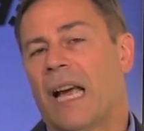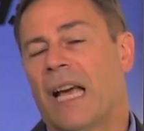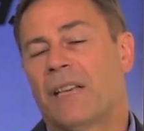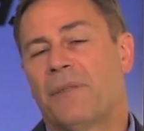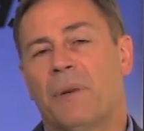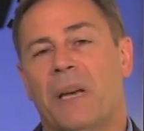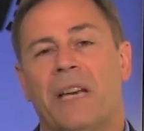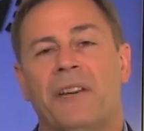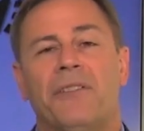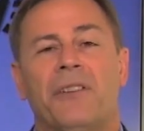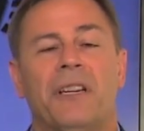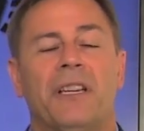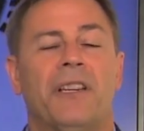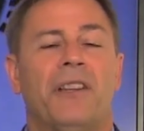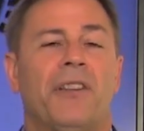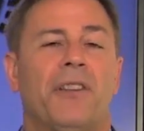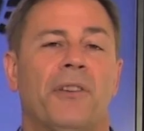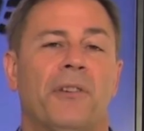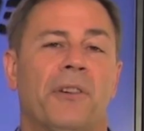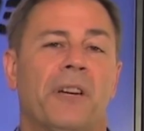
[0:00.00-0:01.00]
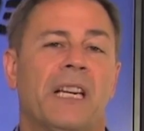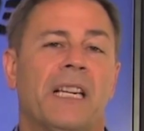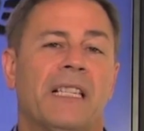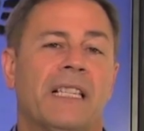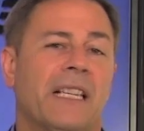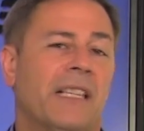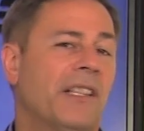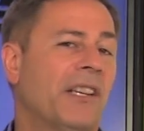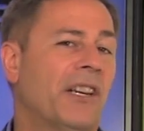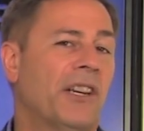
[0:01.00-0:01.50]
as we enter into the
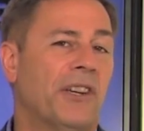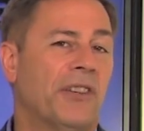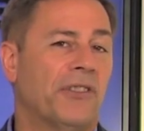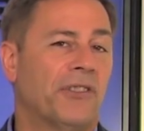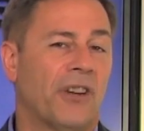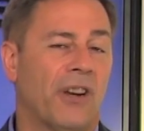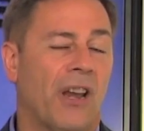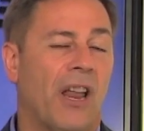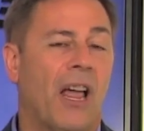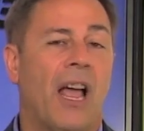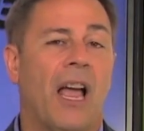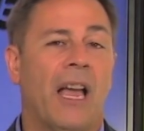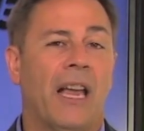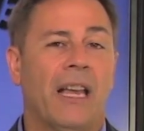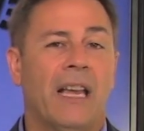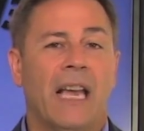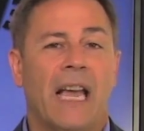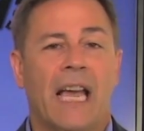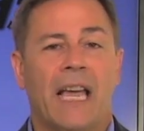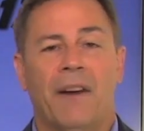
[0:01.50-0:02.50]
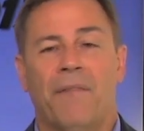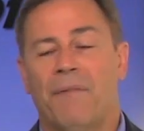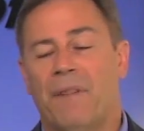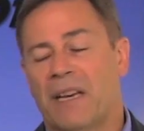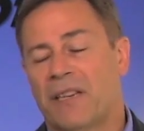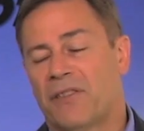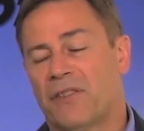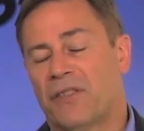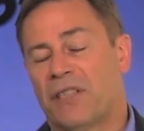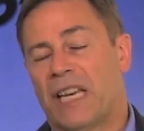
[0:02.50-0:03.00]
earnings season in July and
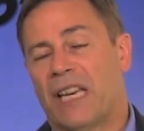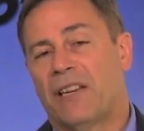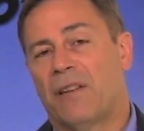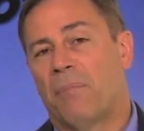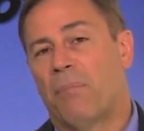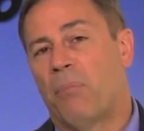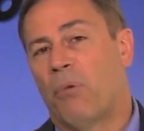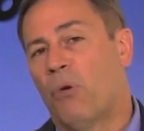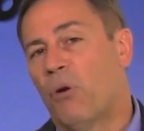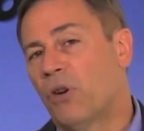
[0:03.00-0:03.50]
investors tend to